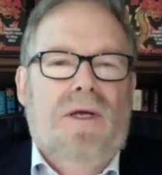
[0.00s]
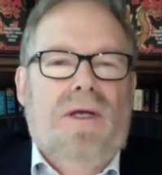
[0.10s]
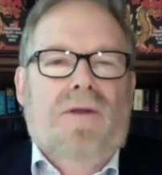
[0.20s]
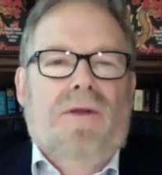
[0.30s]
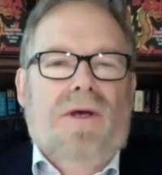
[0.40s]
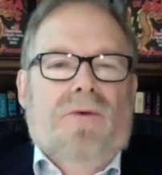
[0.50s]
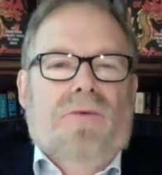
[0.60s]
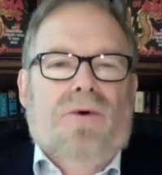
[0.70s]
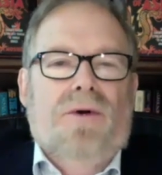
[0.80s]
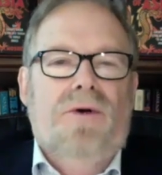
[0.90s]
that
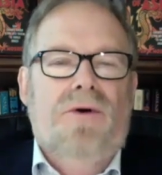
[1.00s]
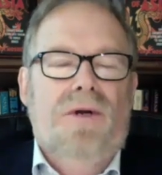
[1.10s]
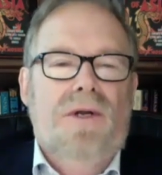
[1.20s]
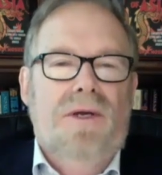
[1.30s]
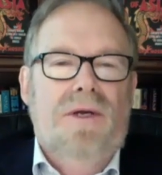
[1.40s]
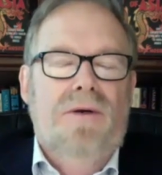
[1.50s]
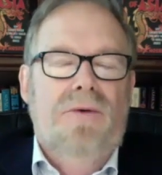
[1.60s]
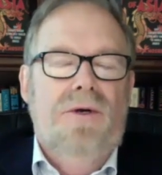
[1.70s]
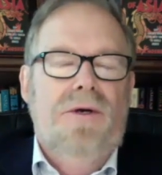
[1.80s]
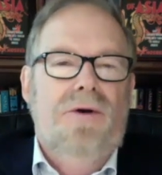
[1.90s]
we're currently
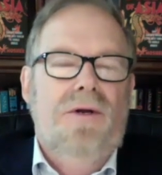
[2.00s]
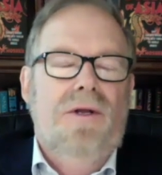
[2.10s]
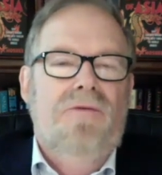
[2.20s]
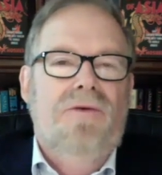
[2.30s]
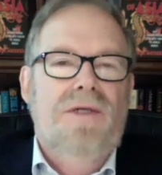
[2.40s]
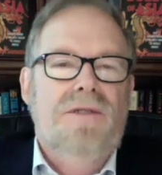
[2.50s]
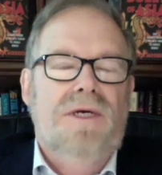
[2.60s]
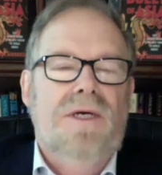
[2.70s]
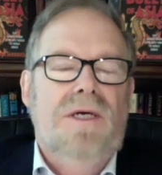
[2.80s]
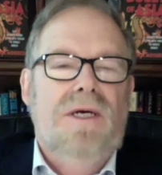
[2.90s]

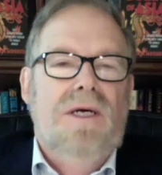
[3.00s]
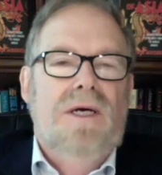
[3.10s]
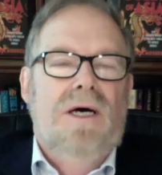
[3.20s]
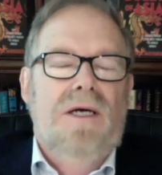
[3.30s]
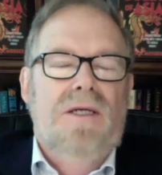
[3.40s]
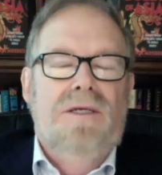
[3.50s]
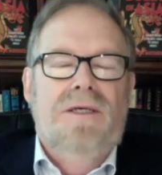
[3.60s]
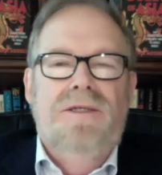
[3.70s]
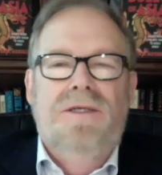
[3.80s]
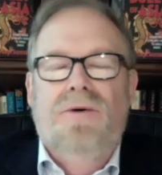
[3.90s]
facing.
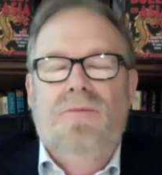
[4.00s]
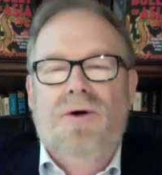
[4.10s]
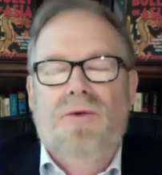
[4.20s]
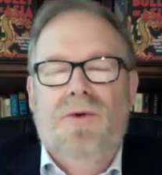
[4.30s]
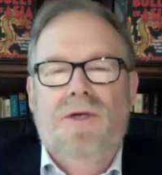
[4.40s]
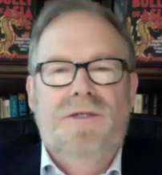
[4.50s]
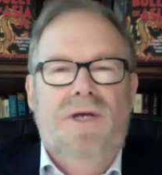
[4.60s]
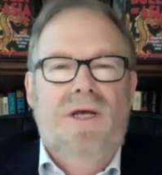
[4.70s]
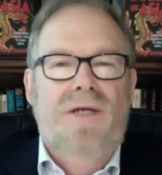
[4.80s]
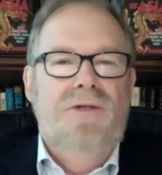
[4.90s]
Both
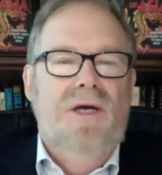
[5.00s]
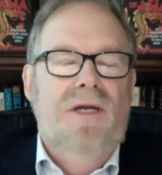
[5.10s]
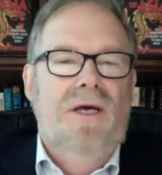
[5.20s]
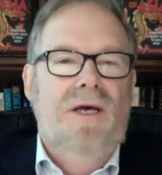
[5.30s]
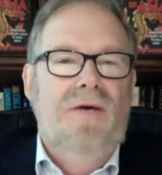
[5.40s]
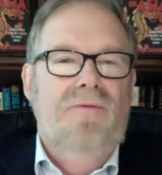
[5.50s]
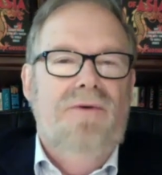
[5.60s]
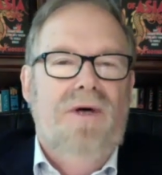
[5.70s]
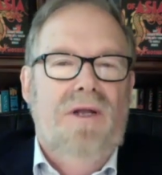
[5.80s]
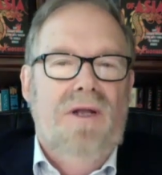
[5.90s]
Russia and China have
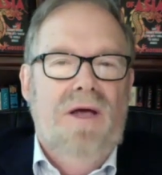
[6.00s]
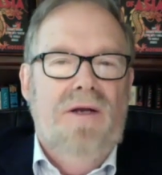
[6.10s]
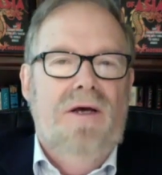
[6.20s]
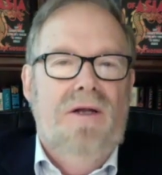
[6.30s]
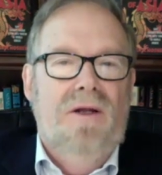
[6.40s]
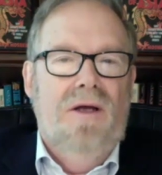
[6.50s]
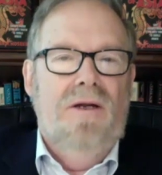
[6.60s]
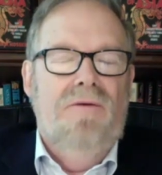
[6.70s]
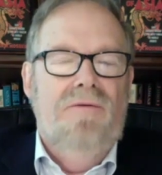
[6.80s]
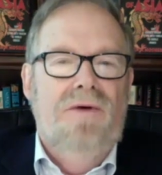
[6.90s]
a lot
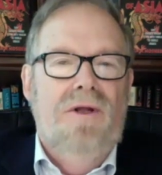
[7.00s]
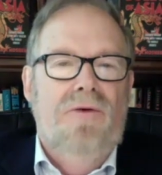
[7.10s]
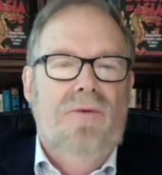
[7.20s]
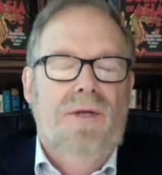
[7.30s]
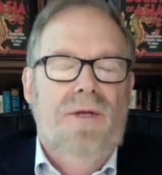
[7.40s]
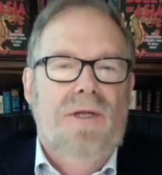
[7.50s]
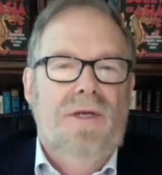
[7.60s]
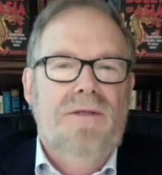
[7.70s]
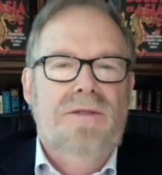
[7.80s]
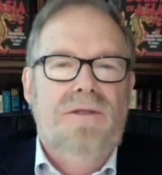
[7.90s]
of
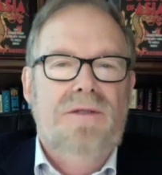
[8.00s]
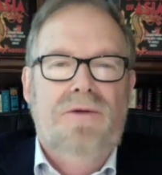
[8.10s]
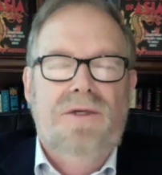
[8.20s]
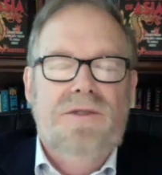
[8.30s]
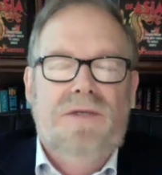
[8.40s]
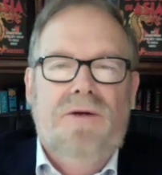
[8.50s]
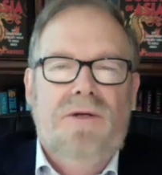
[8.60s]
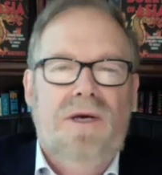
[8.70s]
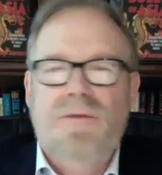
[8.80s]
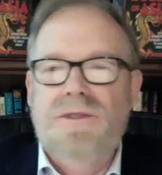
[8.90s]
vulnerabilities, and so this
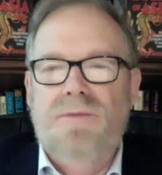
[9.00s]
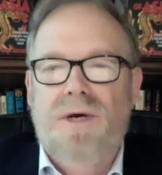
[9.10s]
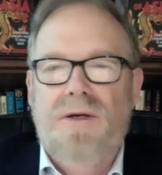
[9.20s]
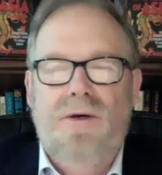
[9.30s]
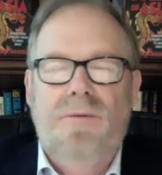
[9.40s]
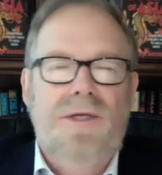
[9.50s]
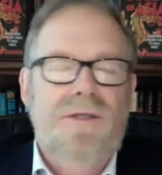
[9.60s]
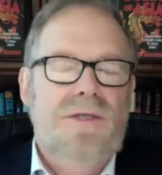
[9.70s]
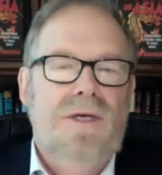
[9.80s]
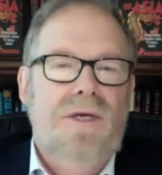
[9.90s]
outcome is by no
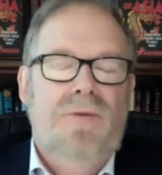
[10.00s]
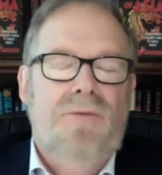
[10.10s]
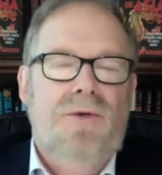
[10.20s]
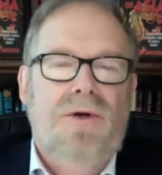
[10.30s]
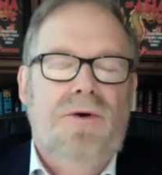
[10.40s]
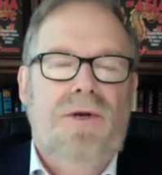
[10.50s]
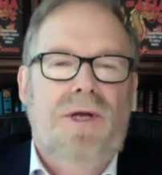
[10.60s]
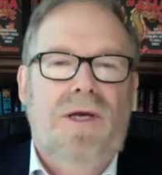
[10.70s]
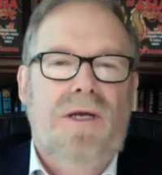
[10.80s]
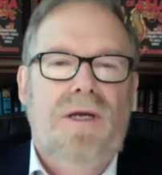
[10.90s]
means
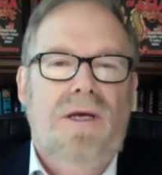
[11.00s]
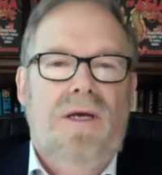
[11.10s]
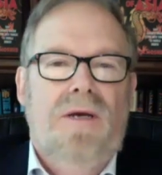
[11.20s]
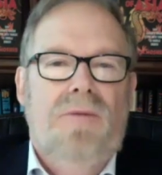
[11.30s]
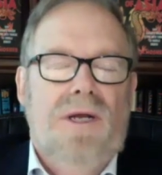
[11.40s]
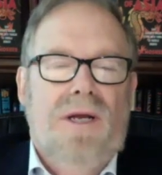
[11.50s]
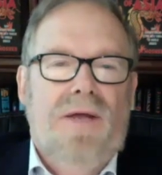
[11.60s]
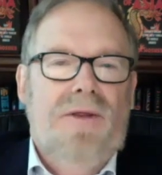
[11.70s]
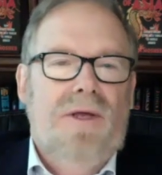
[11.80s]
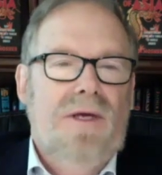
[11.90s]
preordained. But
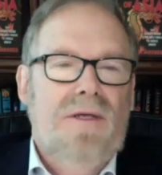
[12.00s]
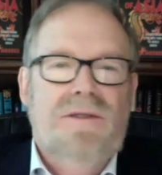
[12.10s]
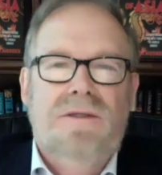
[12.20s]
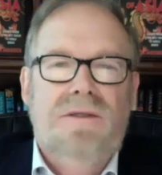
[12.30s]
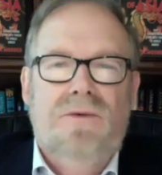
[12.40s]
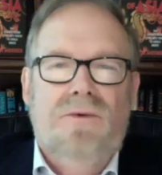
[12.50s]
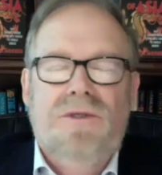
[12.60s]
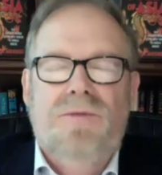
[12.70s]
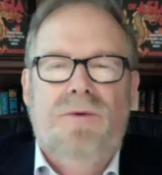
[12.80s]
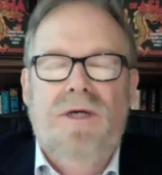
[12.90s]
I think it's the
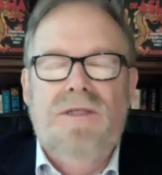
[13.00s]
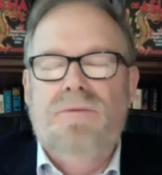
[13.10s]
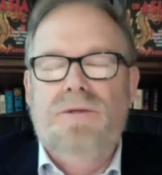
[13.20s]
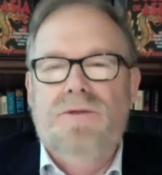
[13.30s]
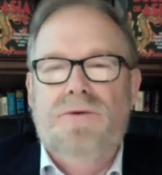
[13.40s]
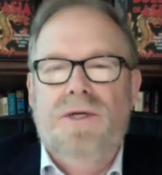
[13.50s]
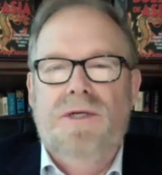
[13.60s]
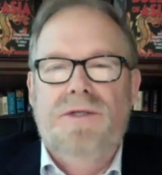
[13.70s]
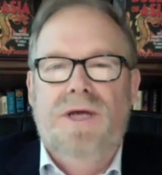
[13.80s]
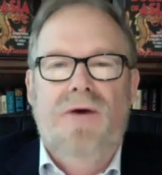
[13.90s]
worst possible
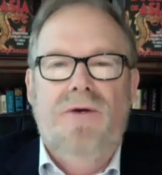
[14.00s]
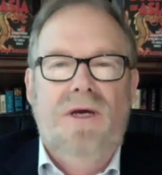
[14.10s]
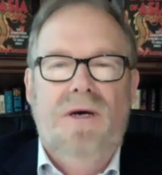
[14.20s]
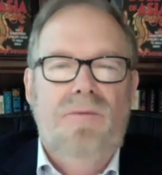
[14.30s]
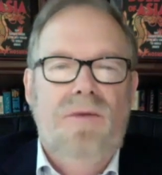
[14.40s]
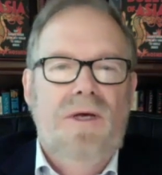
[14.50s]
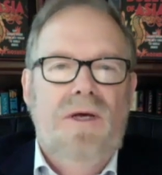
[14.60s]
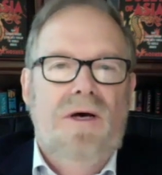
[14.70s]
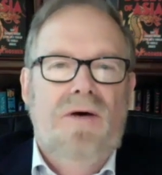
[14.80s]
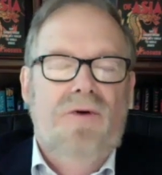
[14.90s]
strategic outcome
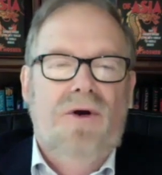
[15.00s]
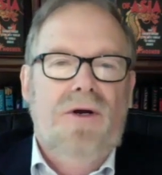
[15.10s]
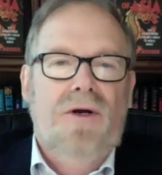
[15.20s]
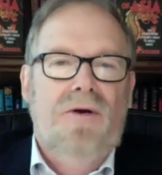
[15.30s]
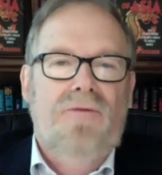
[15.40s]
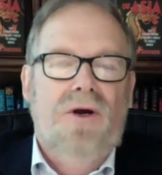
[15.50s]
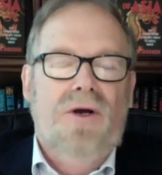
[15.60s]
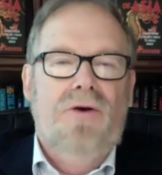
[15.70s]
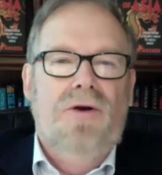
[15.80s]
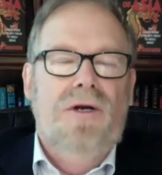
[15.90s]
of our
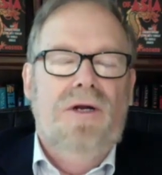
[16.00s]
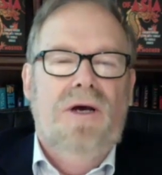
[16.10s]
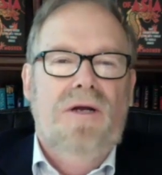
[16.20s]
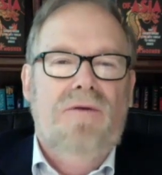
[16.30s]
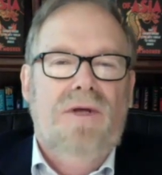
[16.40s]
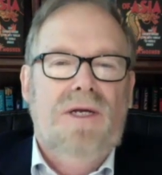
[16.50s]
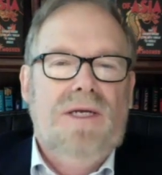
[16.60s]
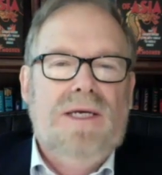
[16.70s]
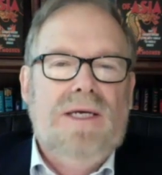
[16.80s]
current conflict.